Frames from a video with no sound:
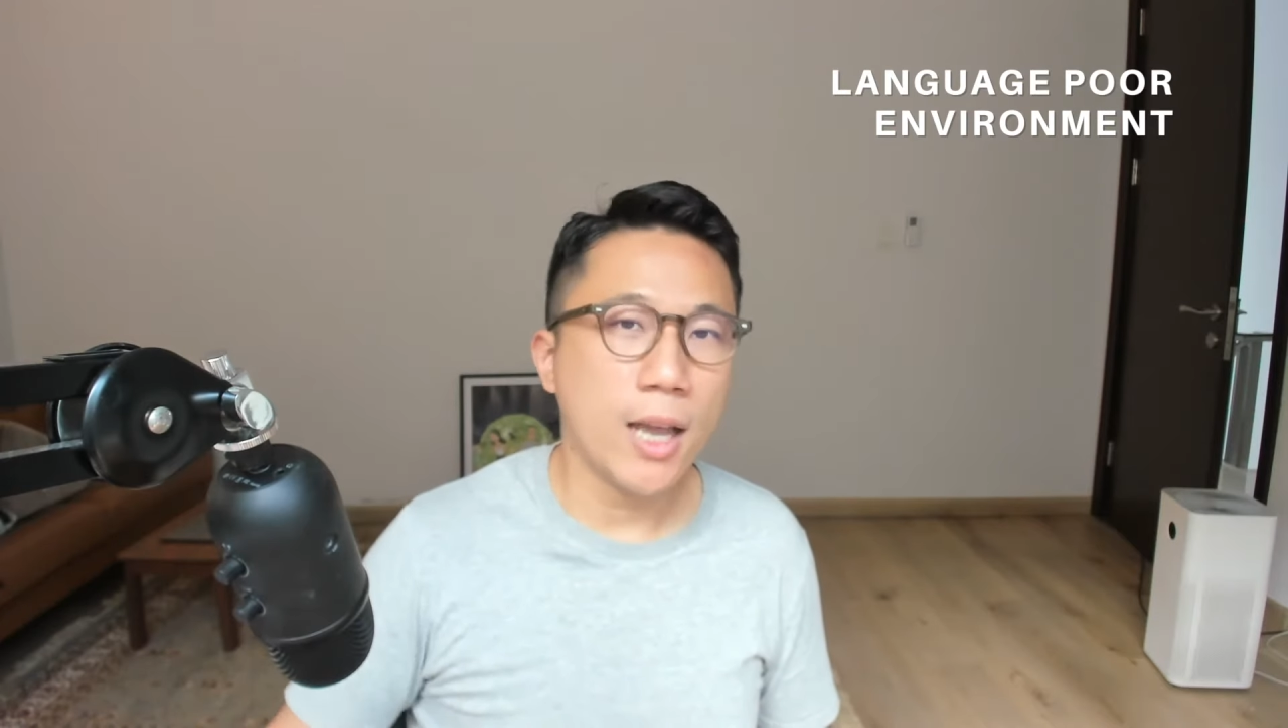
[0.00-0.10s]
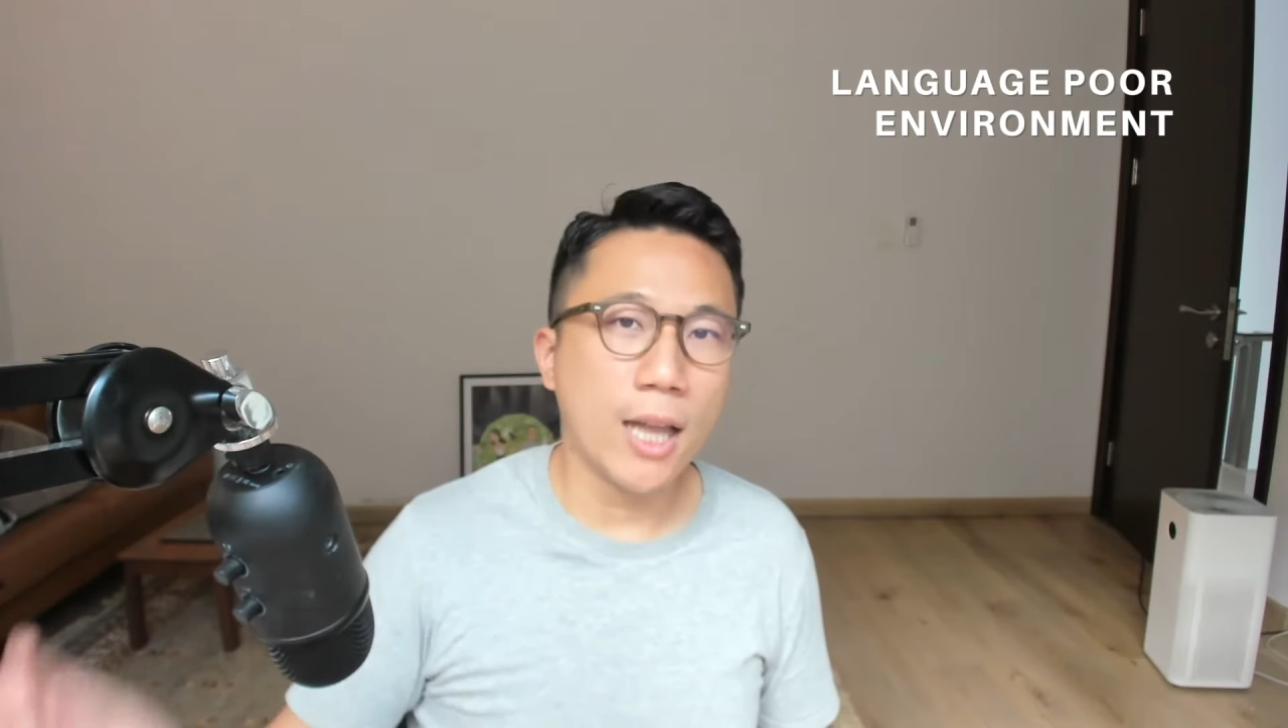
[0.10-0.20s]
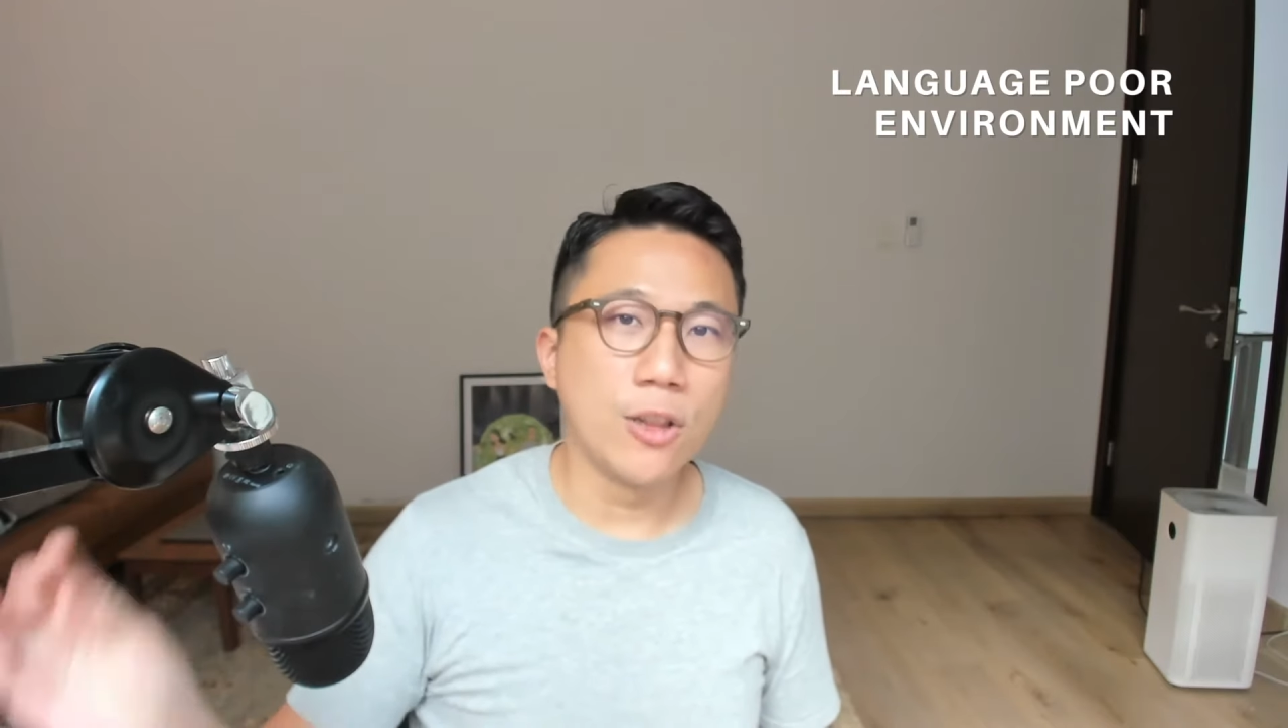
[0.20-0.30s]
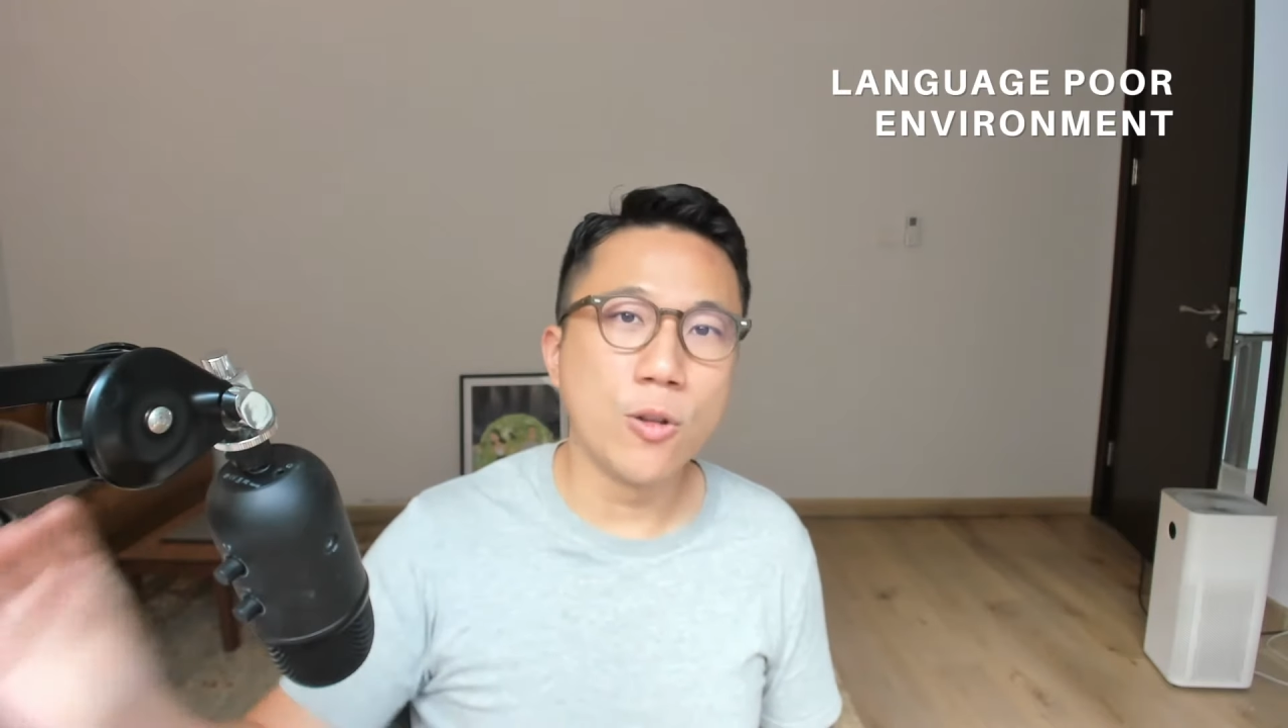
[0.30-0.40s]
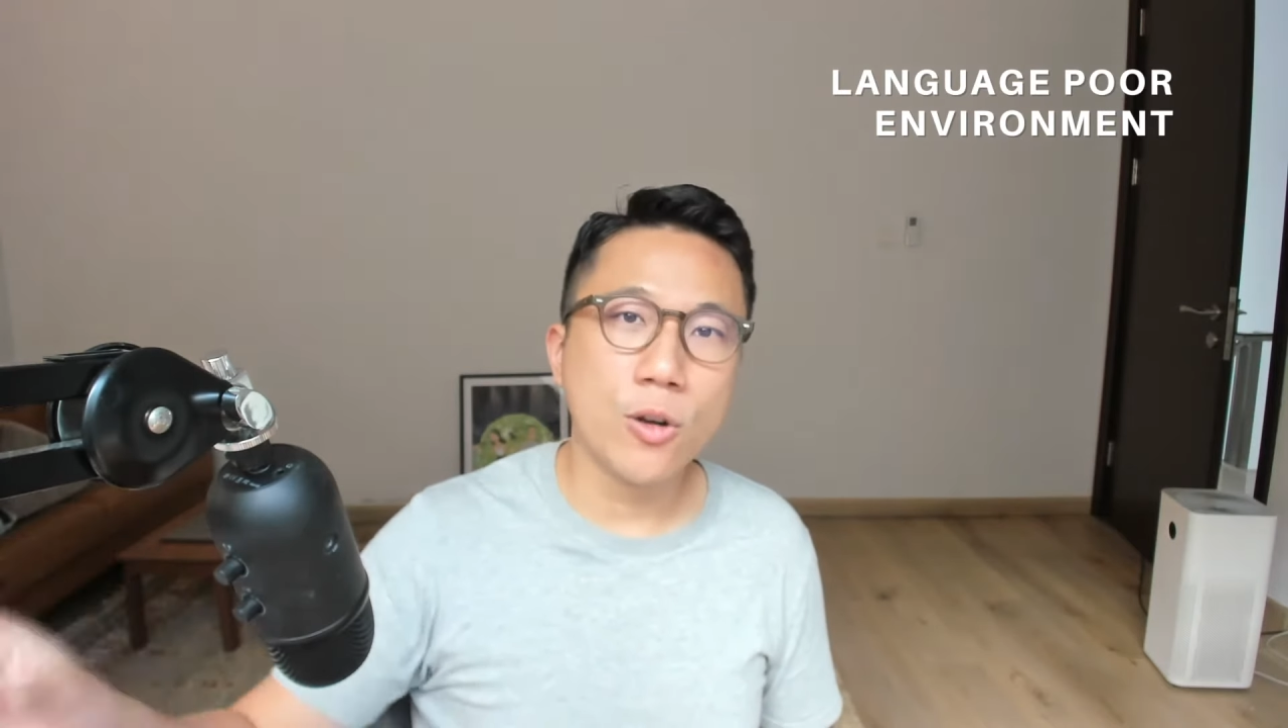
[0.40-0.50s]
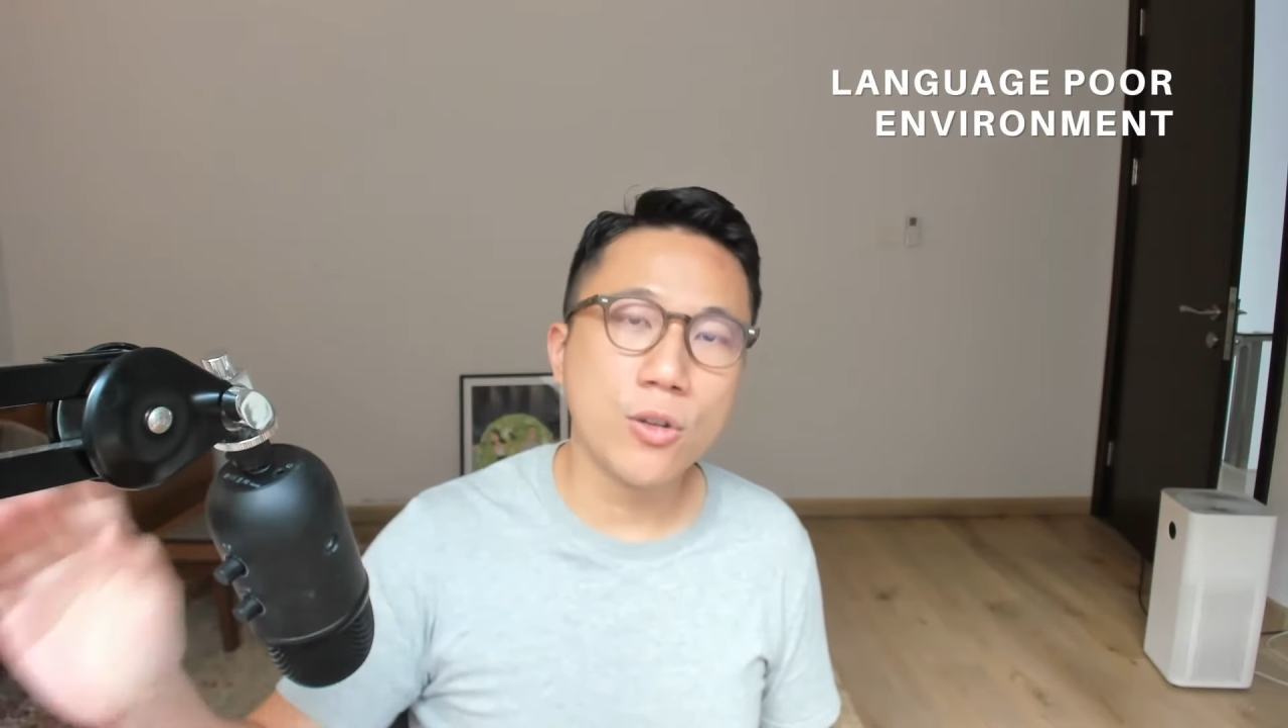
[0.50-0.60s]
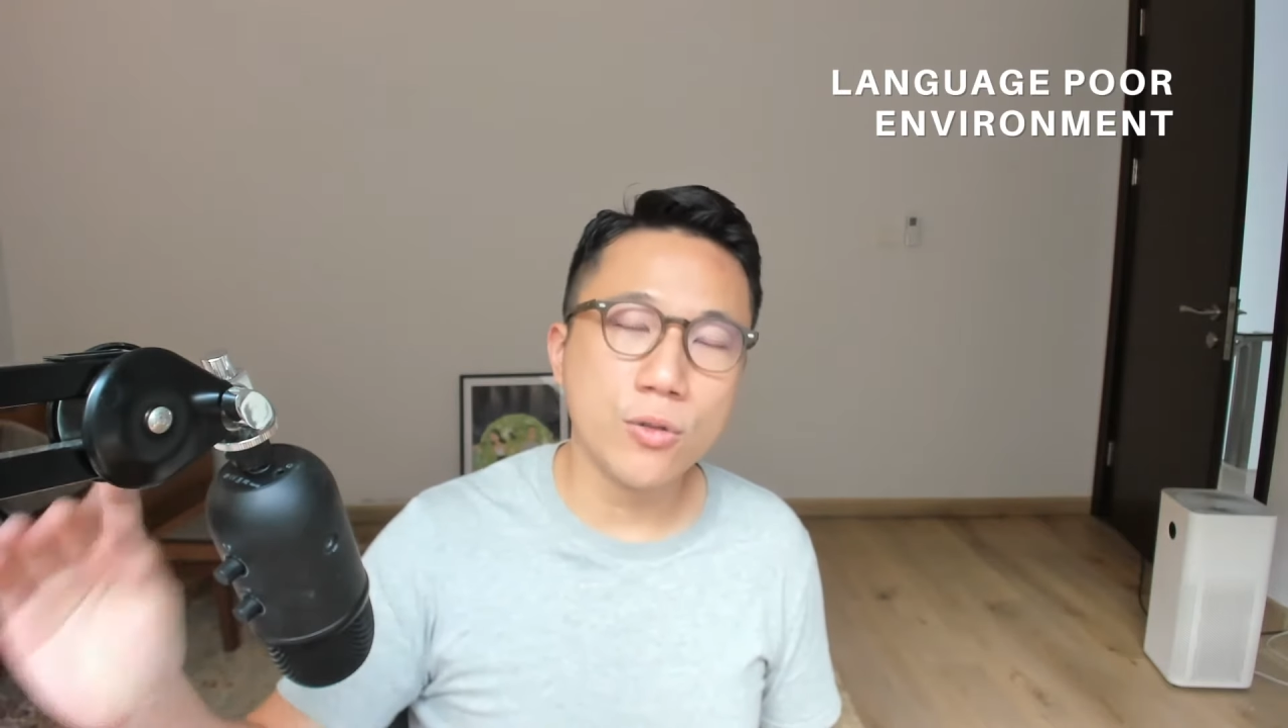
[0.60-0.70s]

and learn